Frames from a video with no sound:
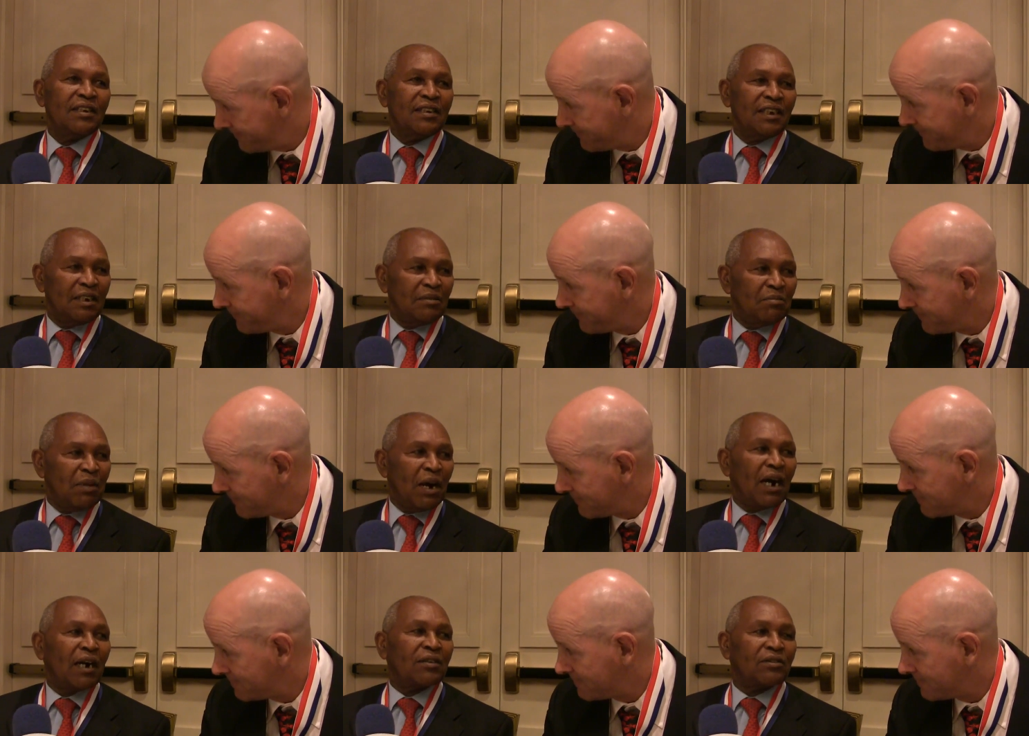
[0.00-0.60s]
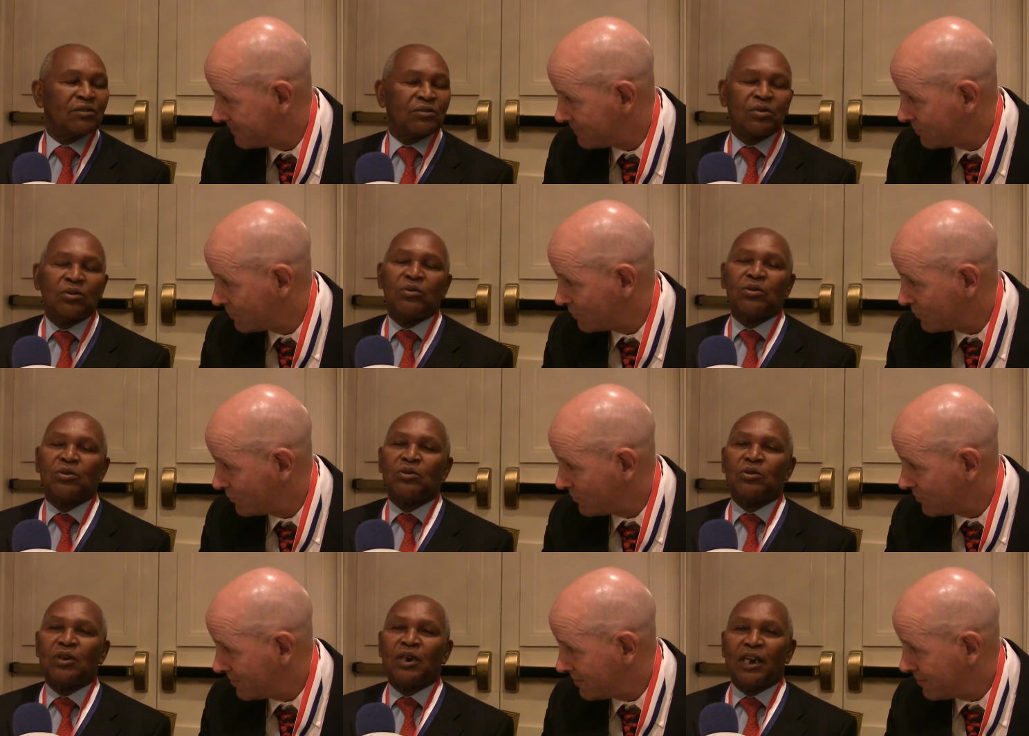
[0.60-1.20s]
Speaker 1: then back to
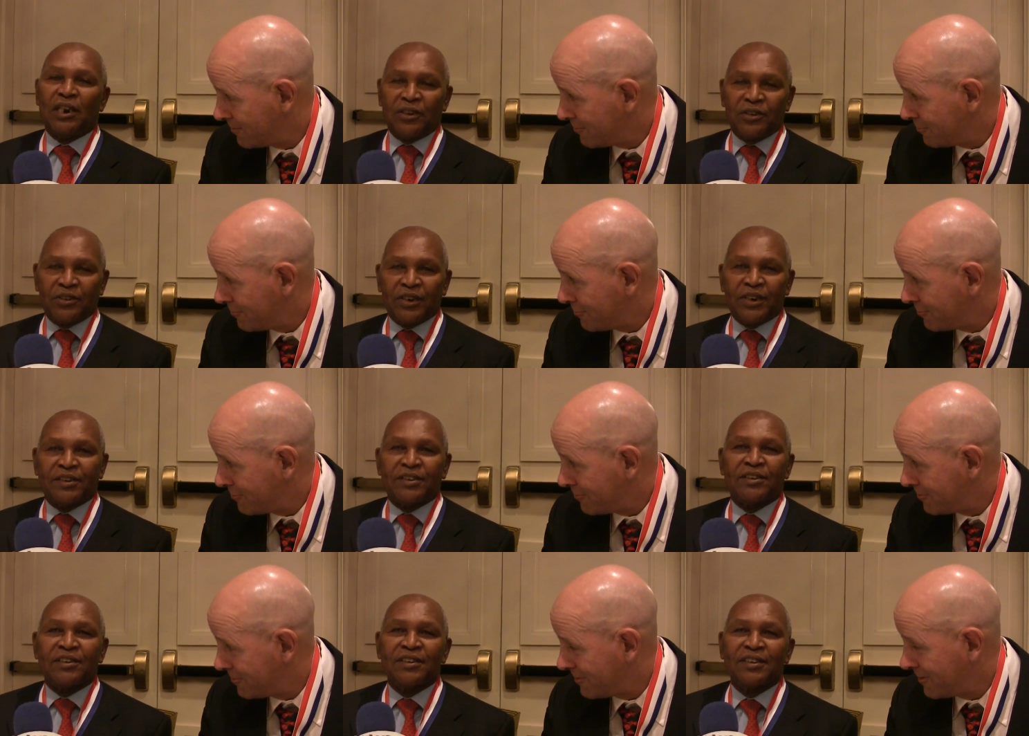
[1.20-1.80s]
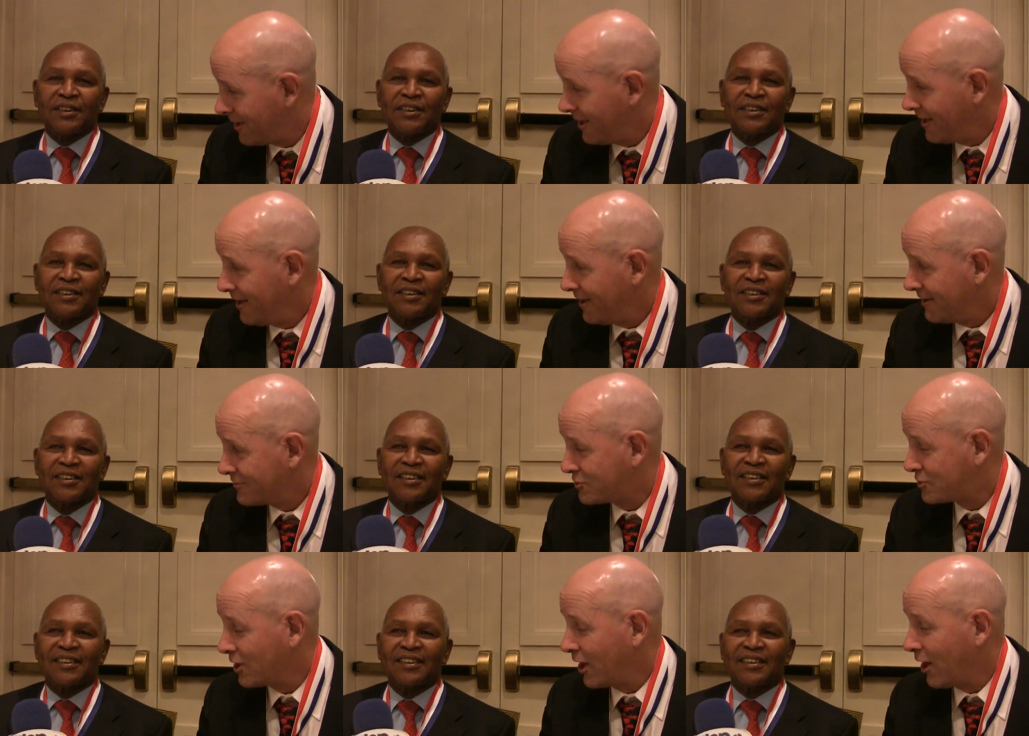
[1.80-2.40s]

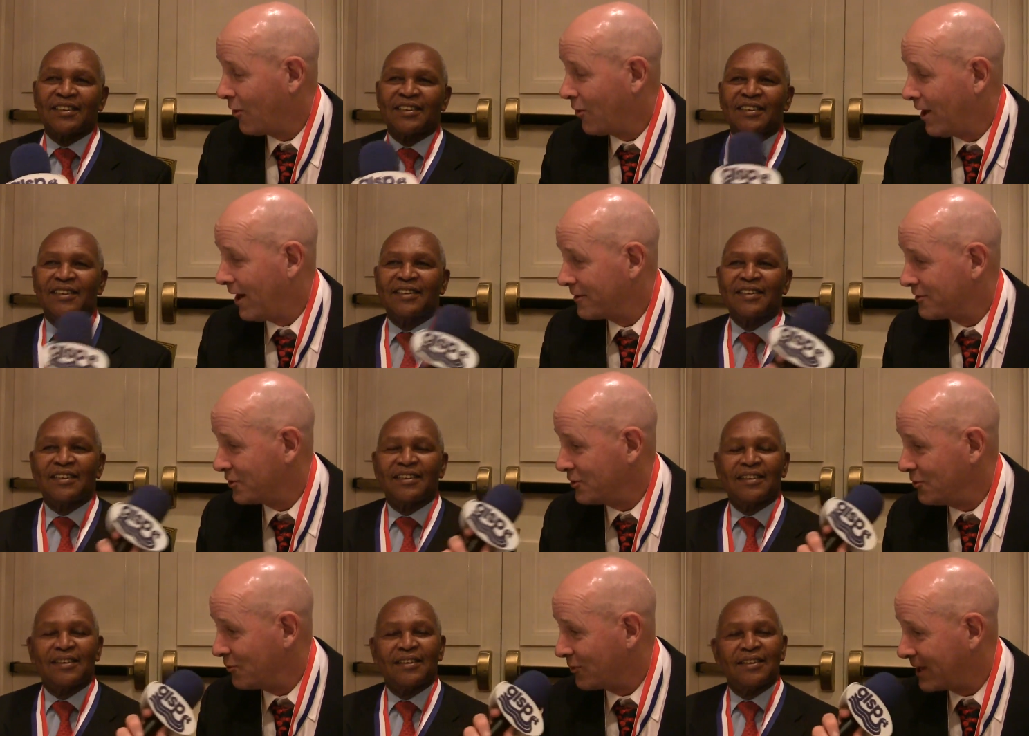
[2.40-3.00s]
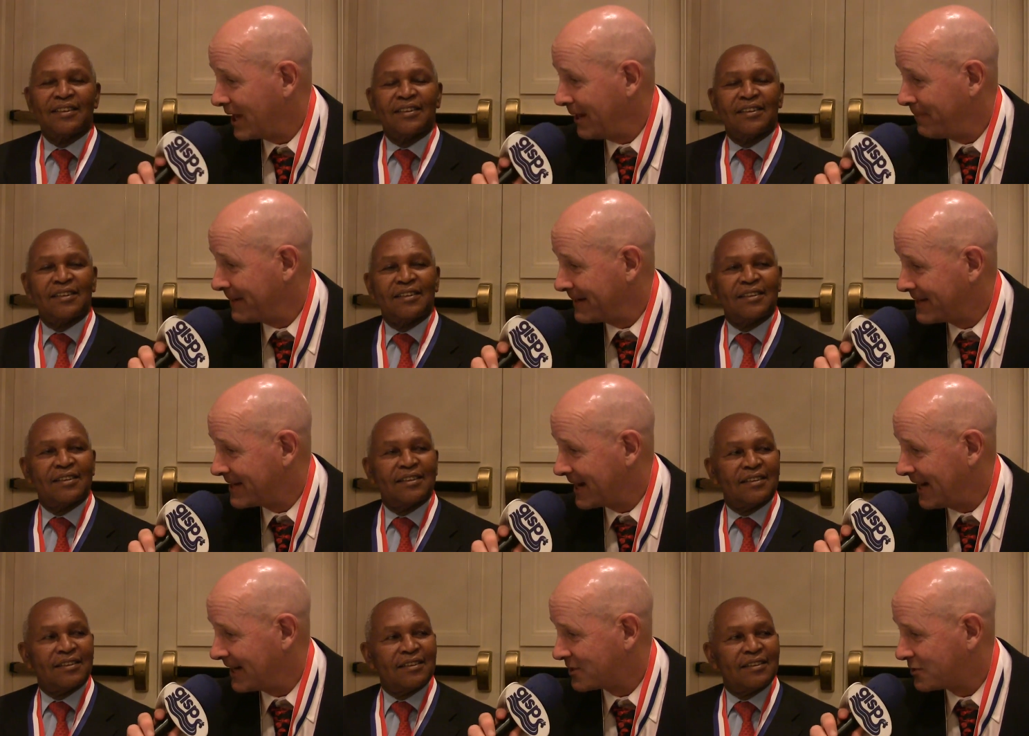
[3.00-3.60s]
Eldoret. So, uh, do you keep in
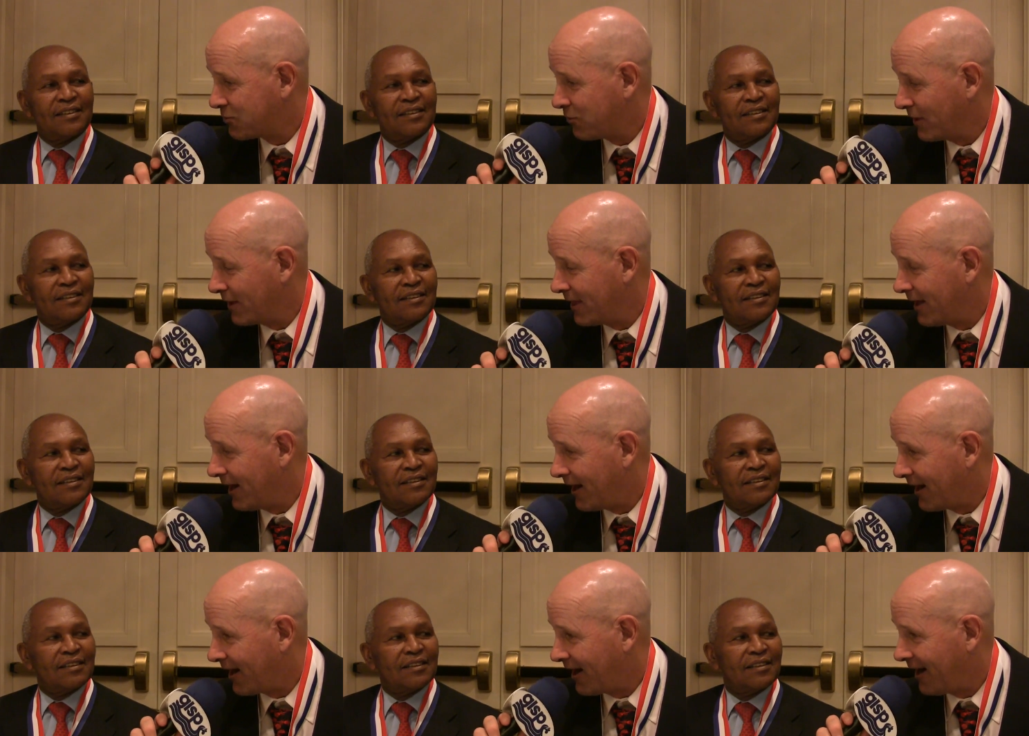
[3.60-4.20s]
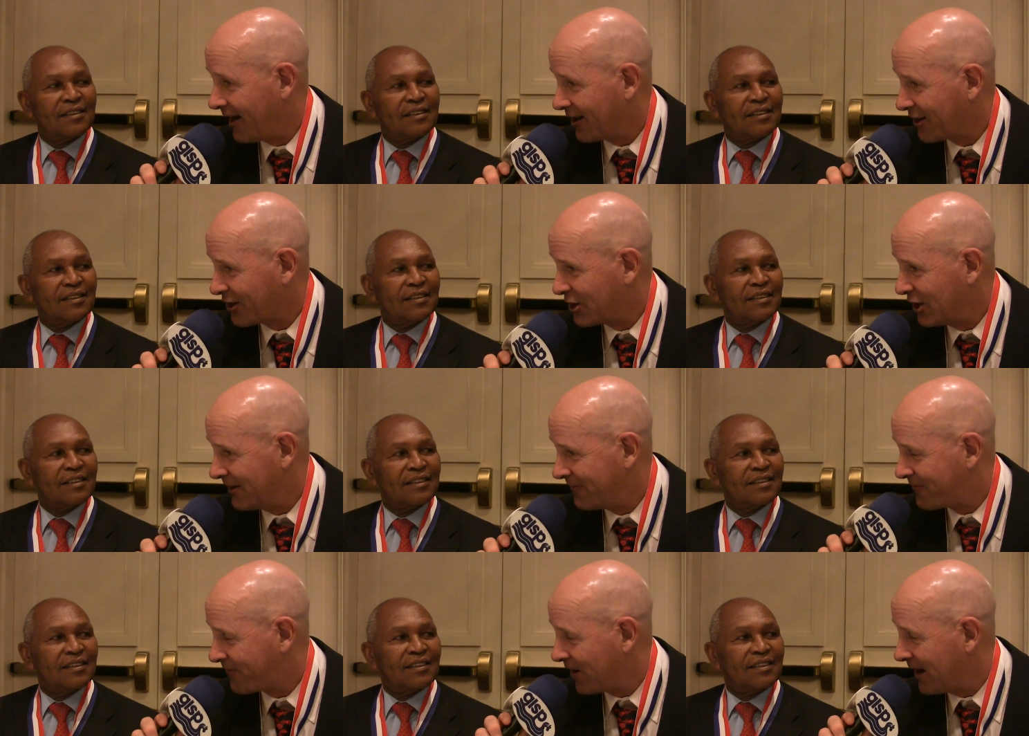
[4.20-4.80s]
touch with our, our
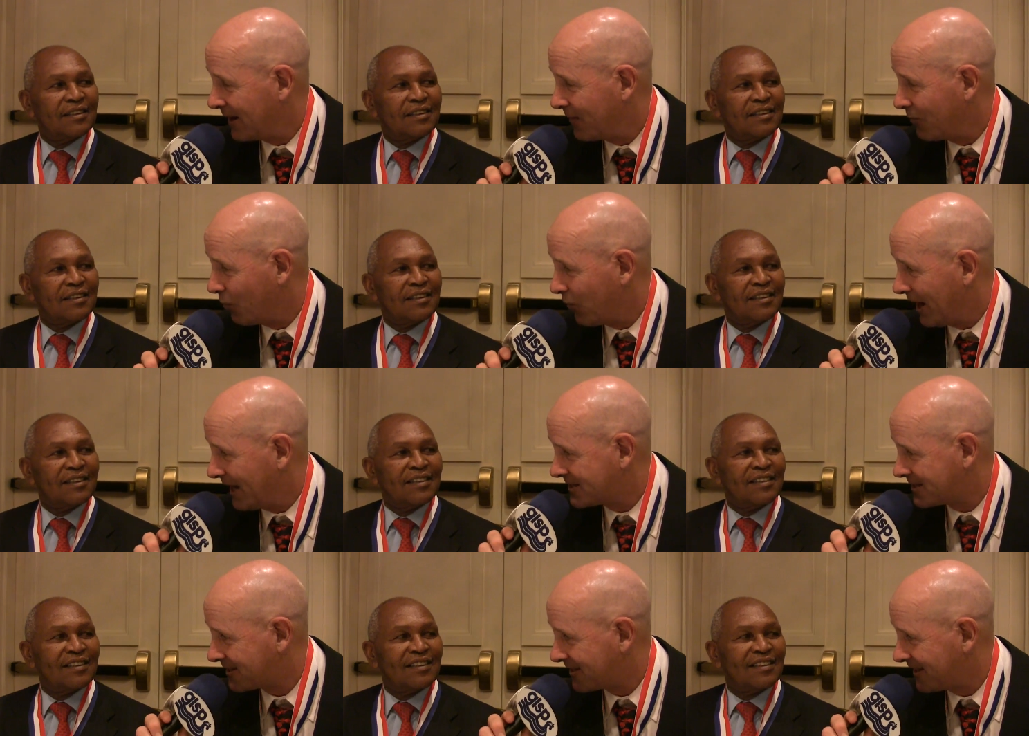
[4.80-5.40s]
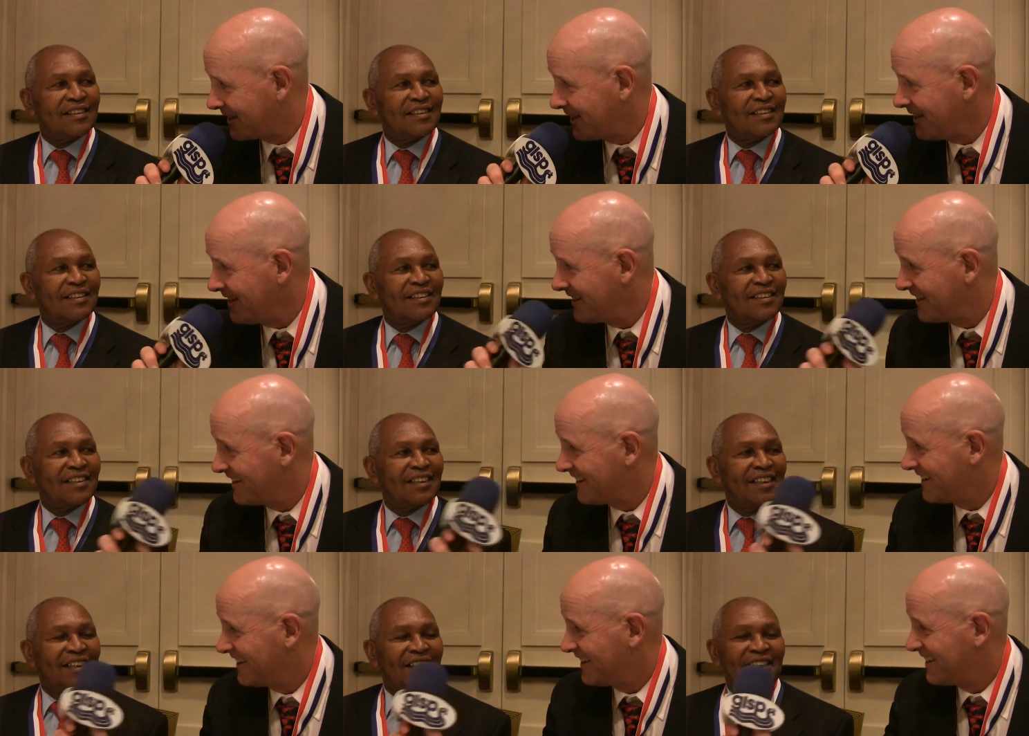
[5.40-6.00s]
good friend Wesley?
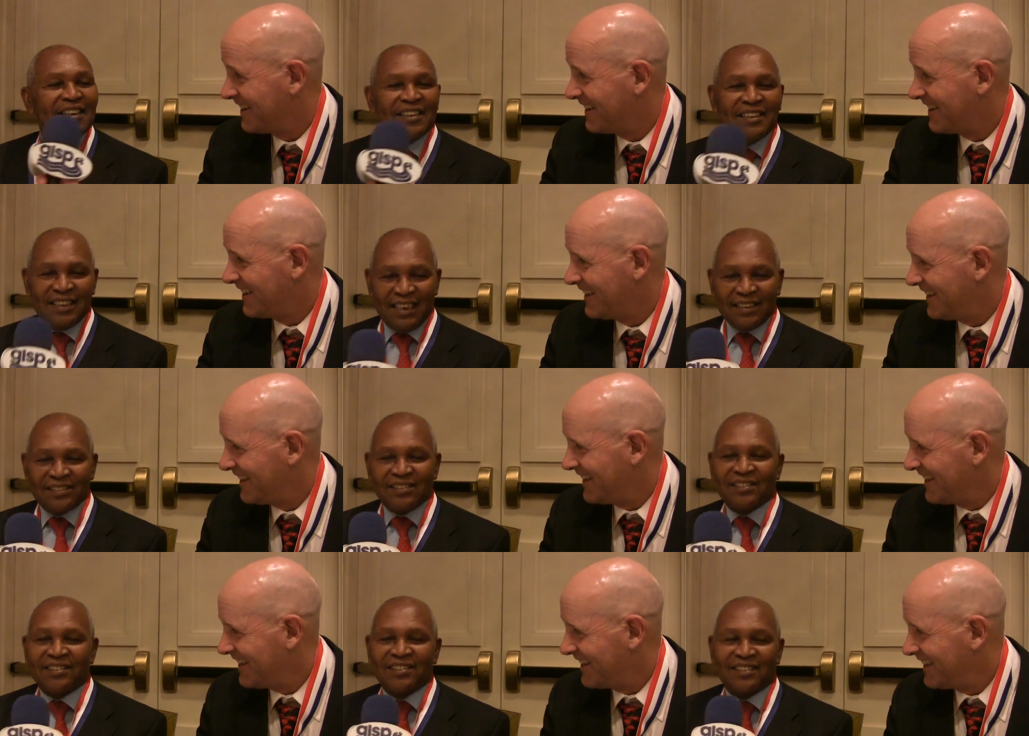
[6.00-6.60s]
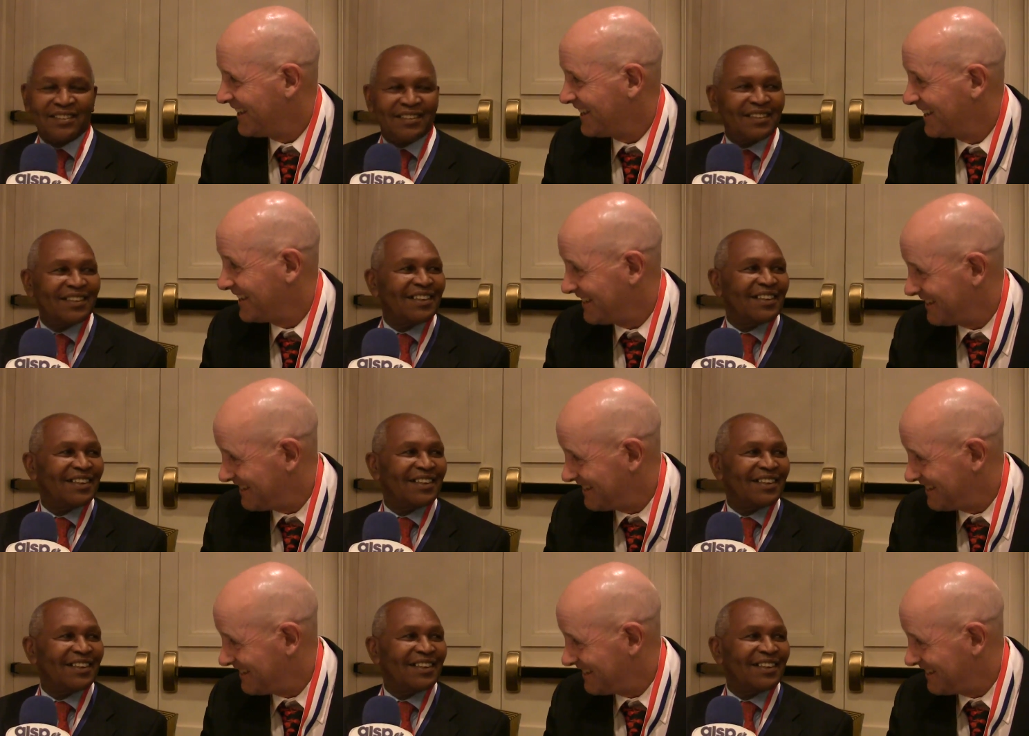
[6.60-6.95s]
Yes.